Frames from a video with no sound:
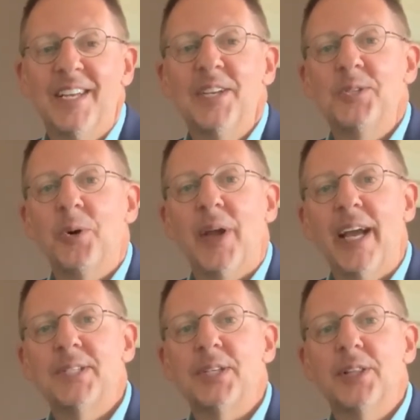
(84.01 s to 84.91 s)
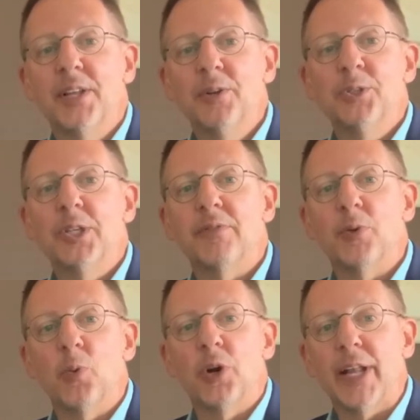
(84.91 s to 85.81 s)
So as the Liturgy of the
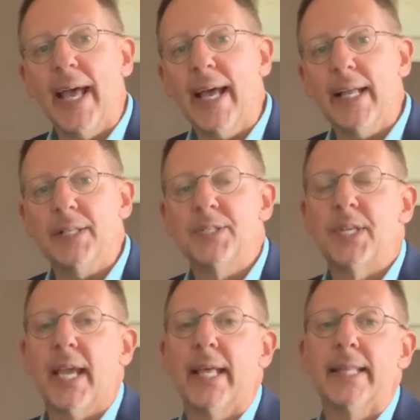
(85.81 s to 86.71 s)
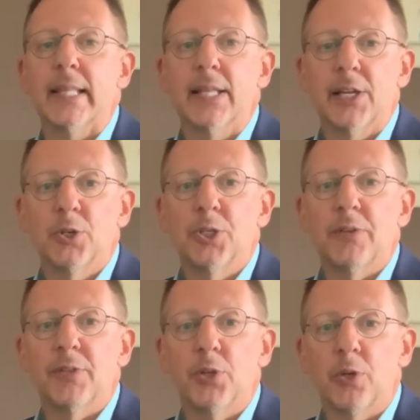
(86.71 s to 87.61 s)
Word ends and the Liturgy
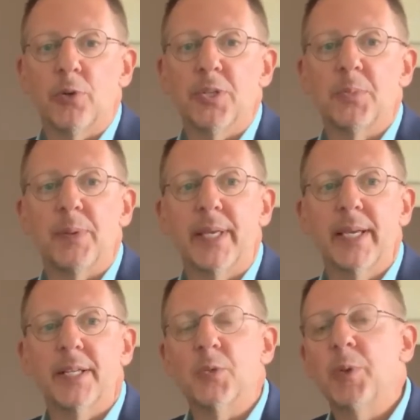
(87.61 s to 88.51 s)
of the Eucharist begins,